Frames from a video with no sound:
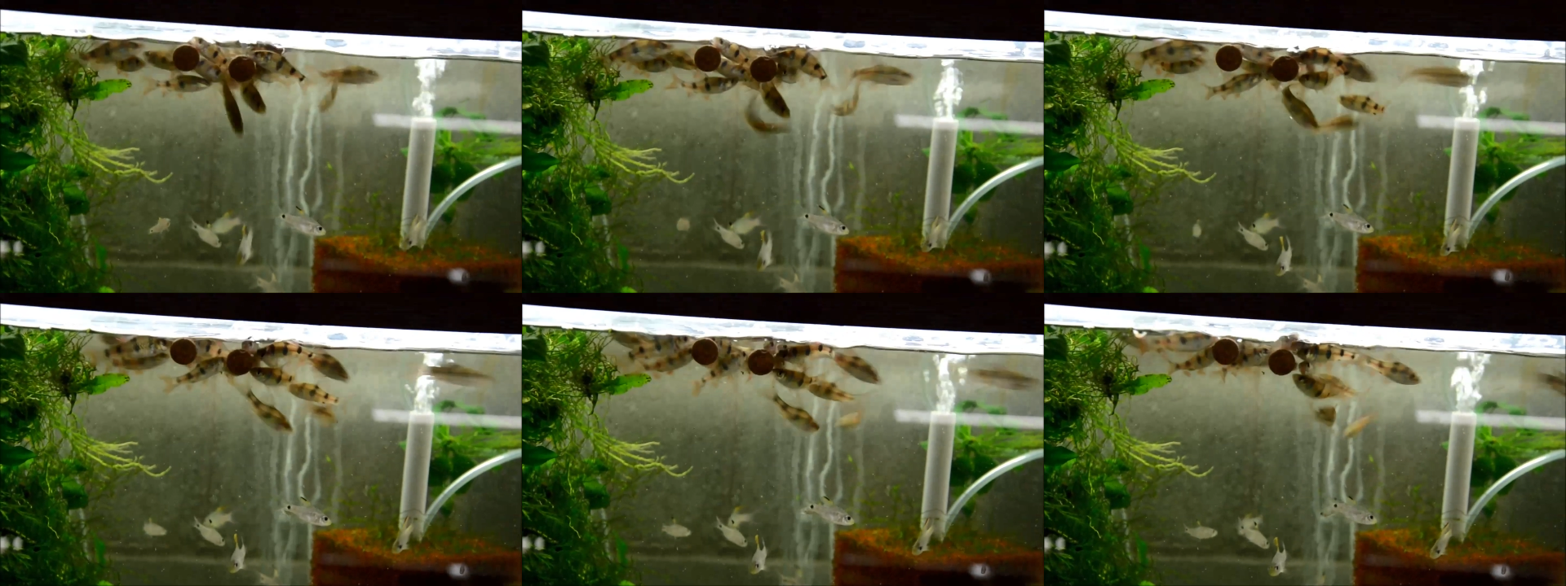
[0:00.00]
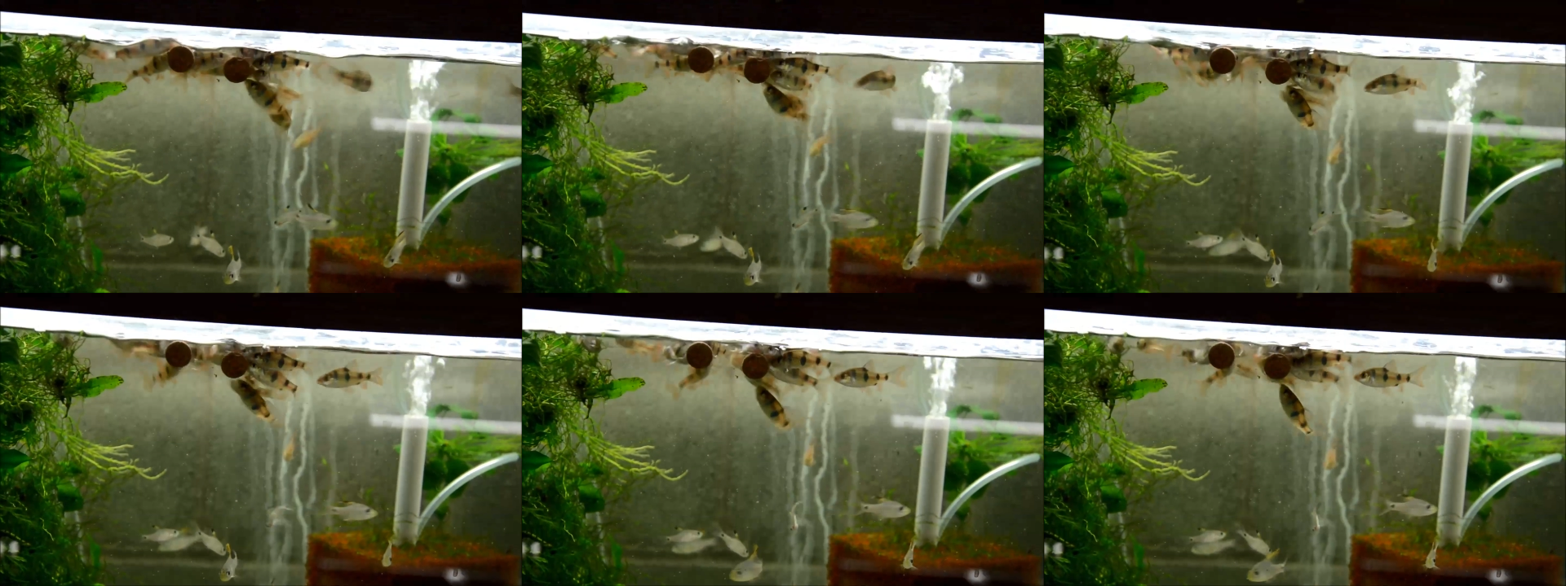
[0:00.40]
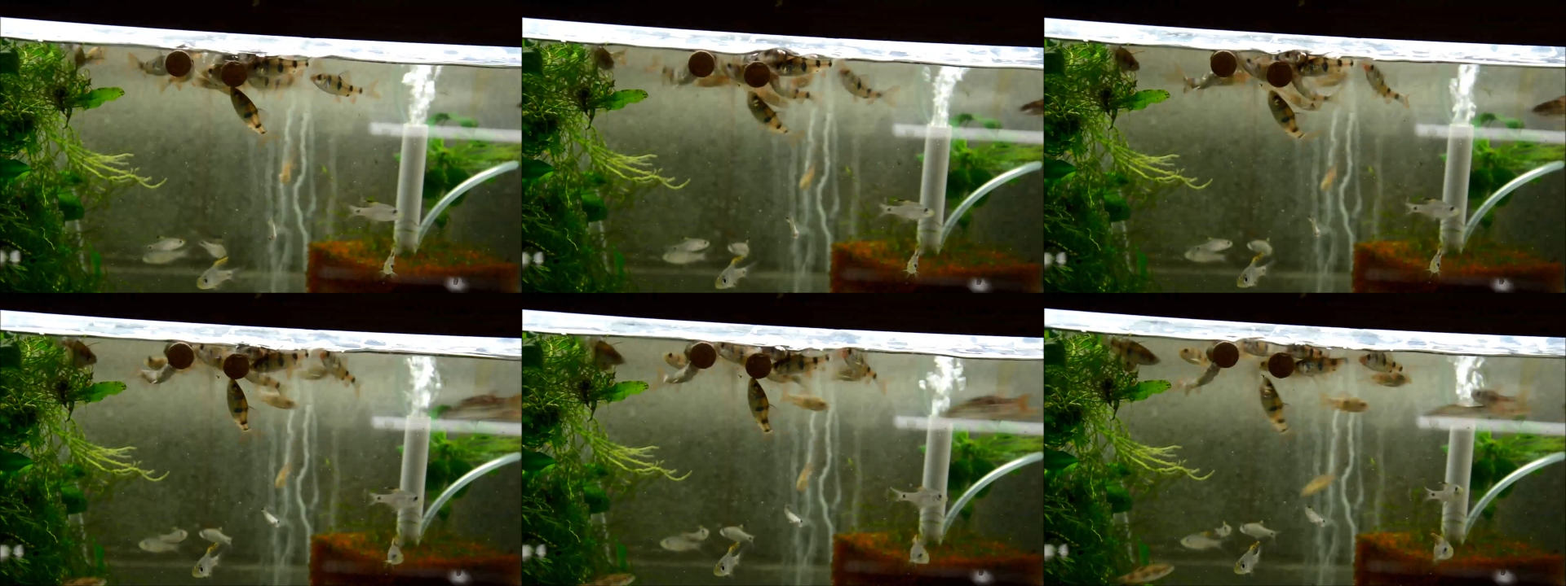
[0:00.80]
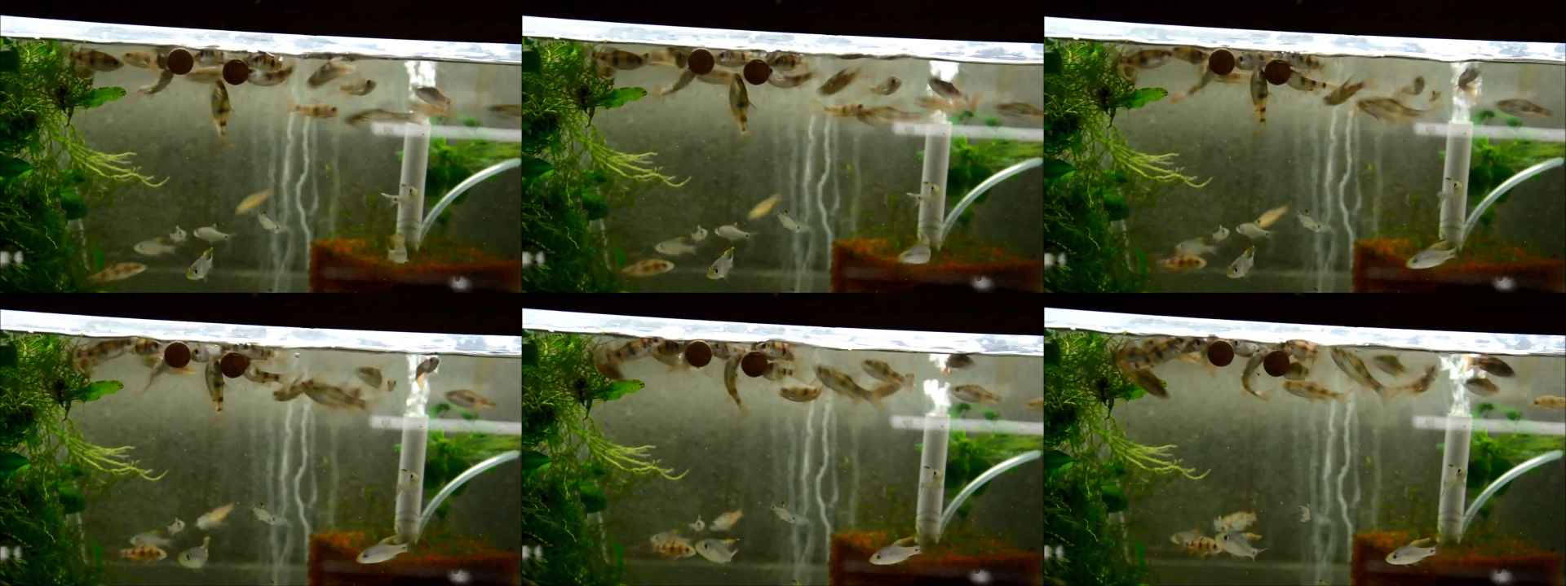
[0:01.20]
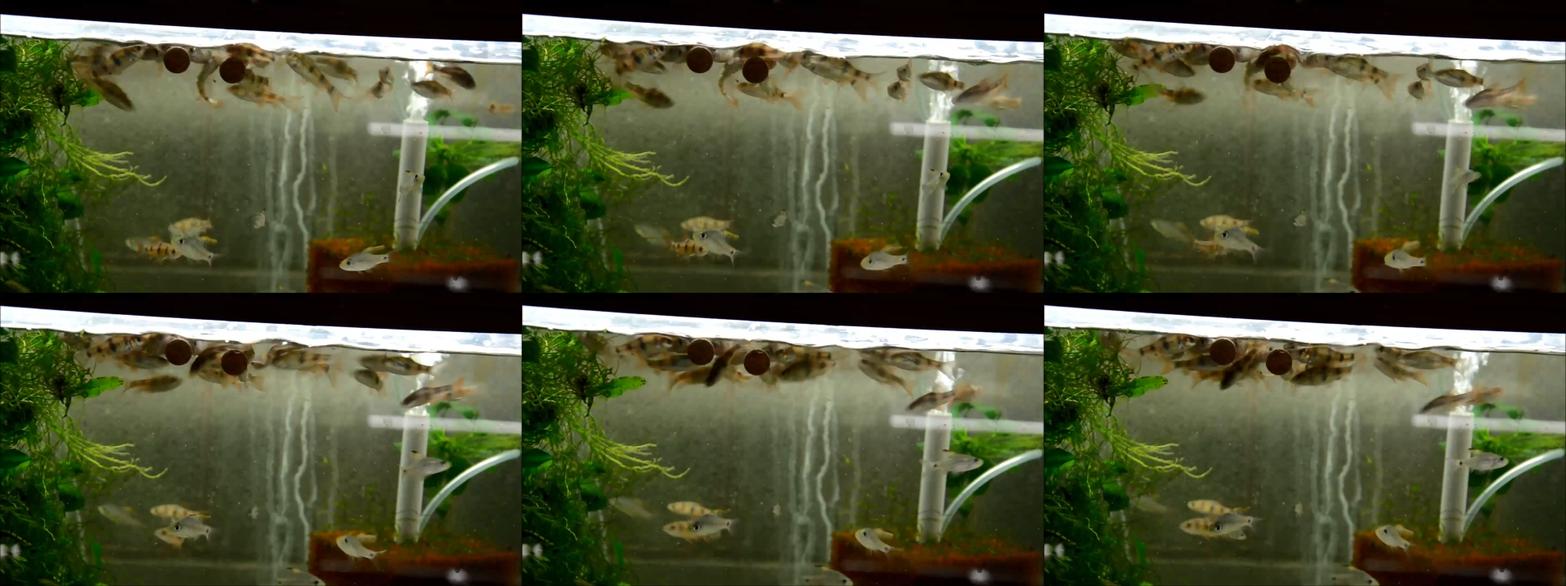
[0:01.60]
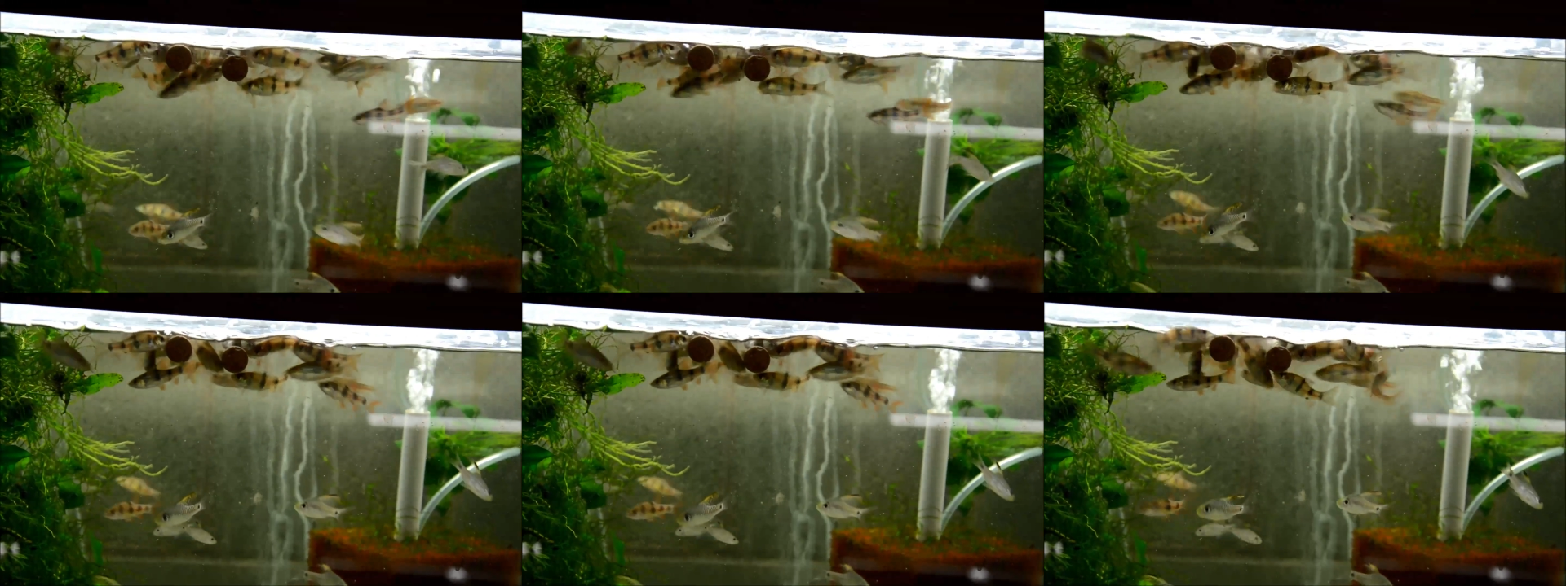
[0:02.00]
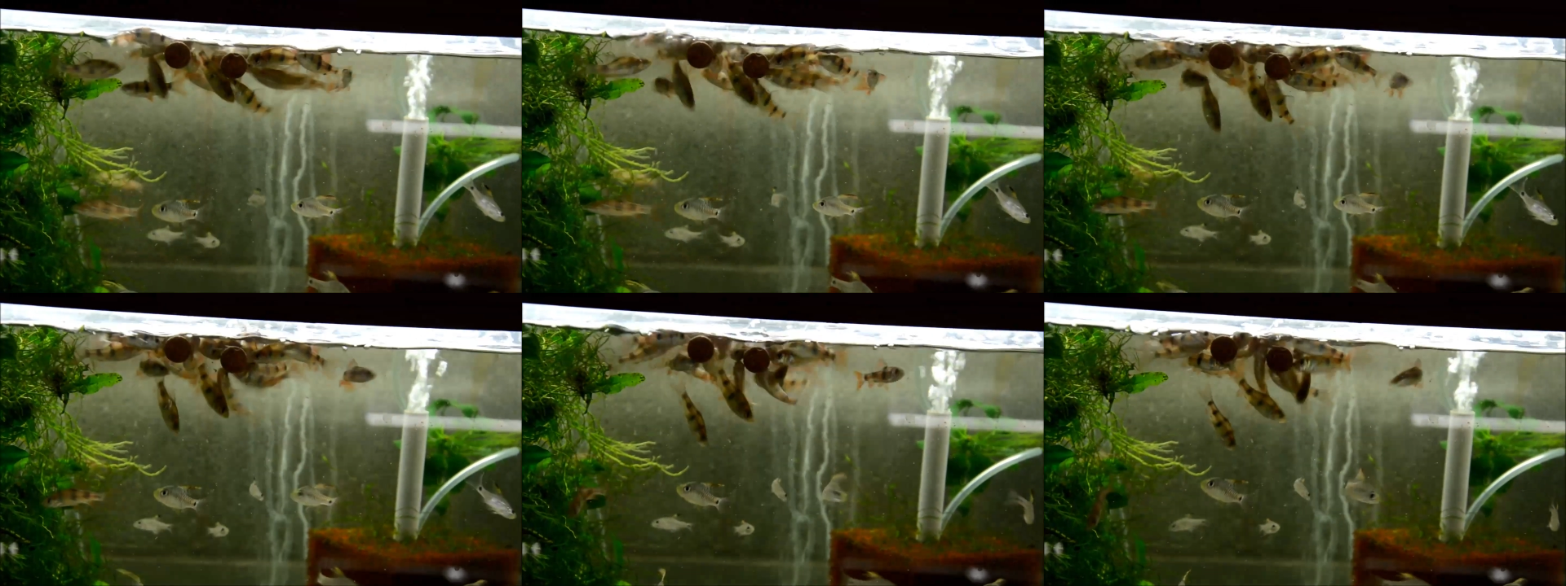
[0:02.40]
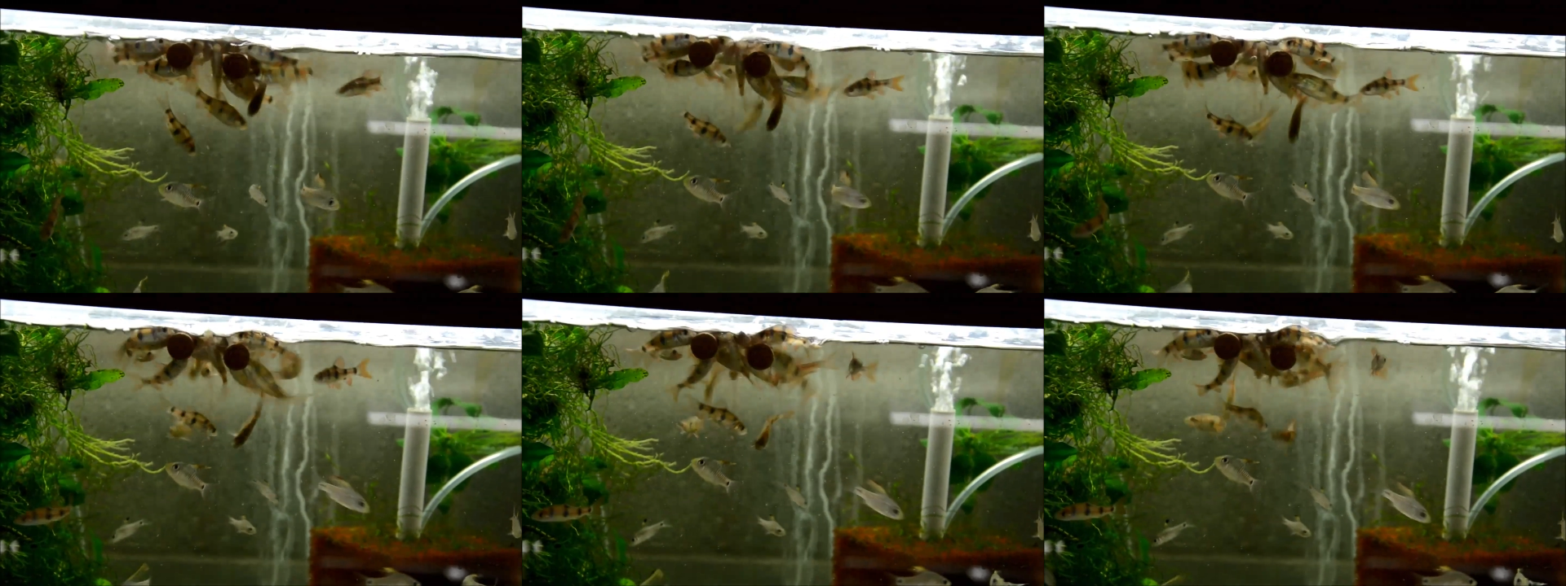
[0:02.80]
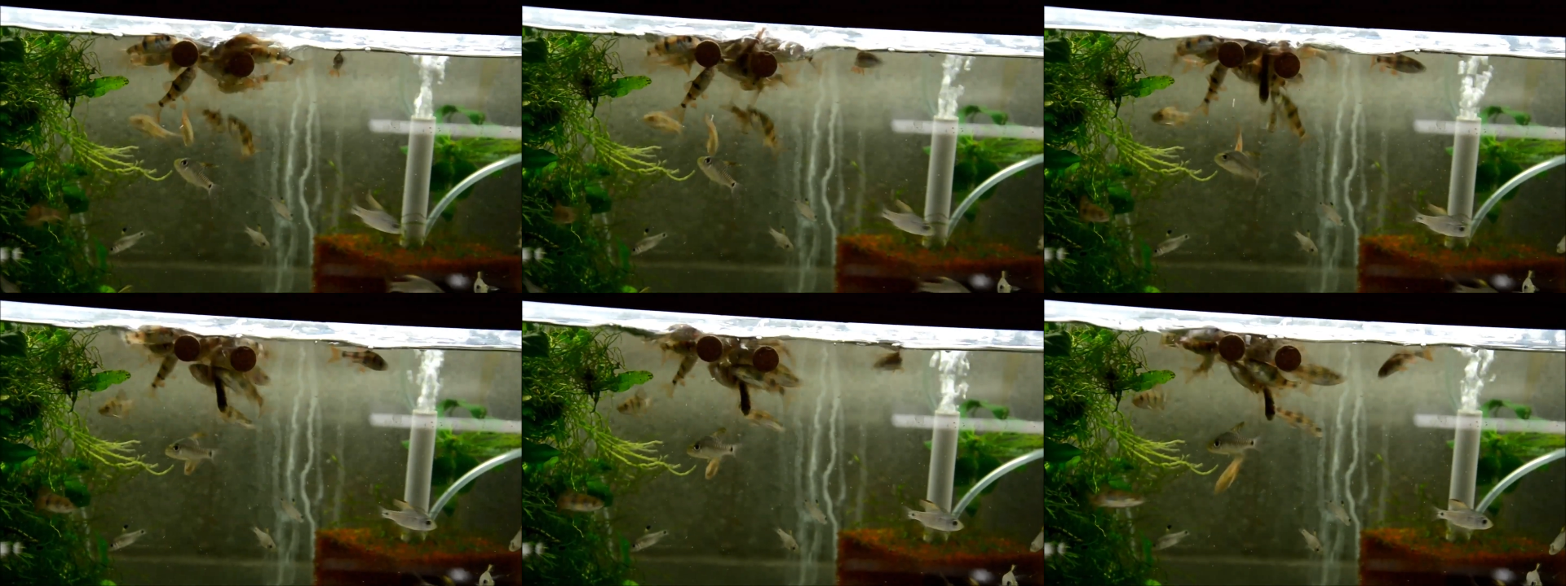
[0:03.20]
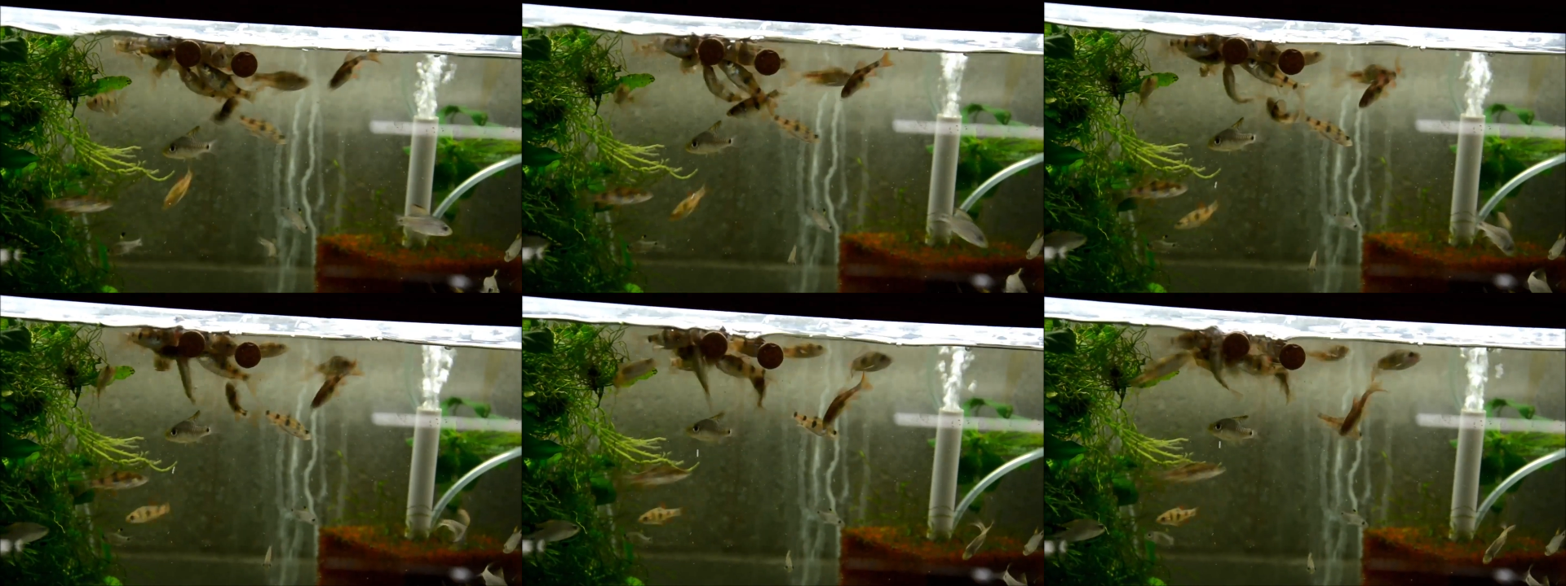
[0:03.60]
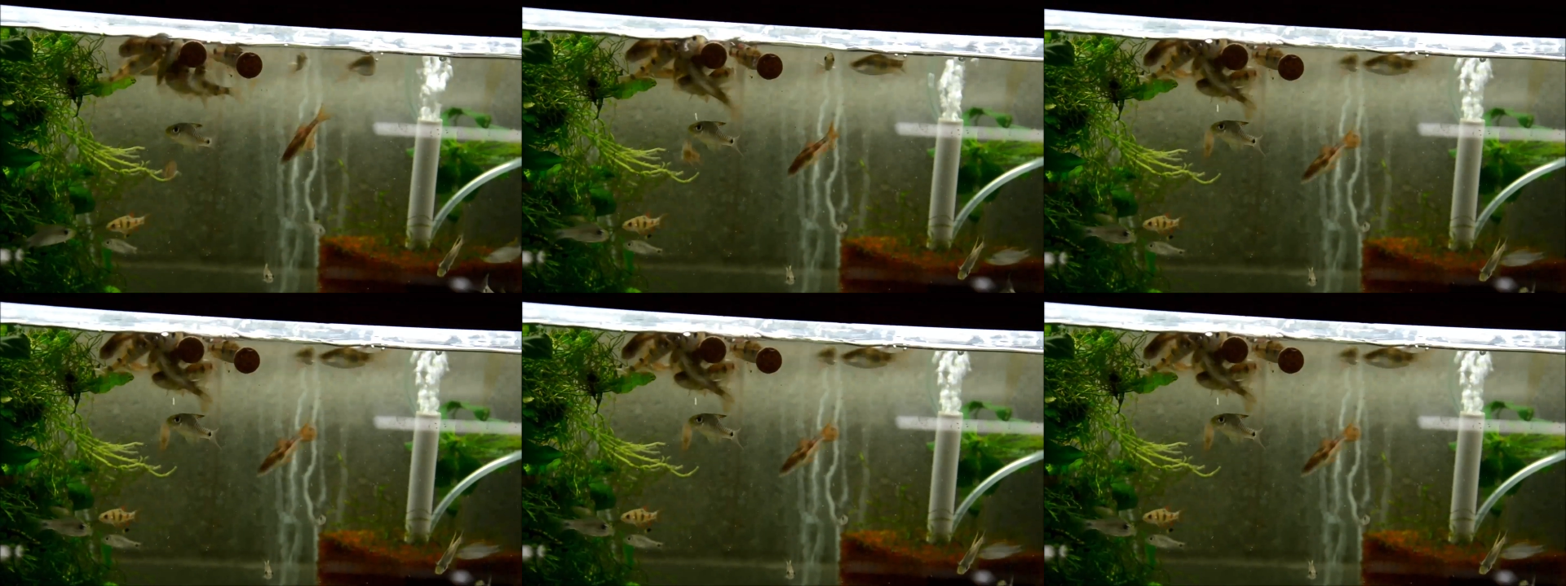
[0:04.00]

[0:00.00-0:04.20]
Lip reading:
(no speaker visible)